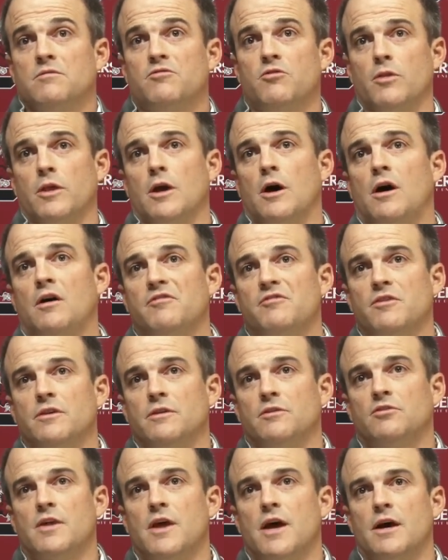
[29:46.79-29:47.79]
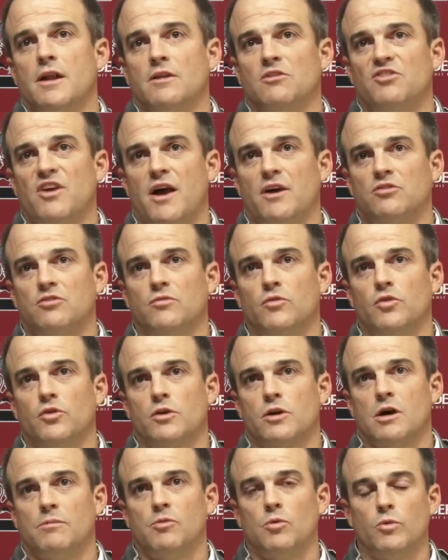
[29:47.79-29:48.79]
for the offense down in Jacksonville
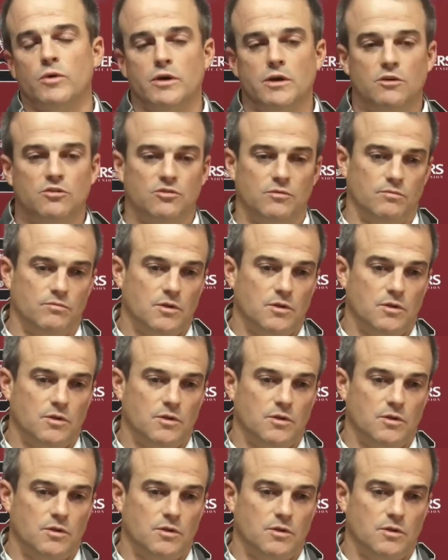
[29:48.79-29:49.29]
in a couple weeks,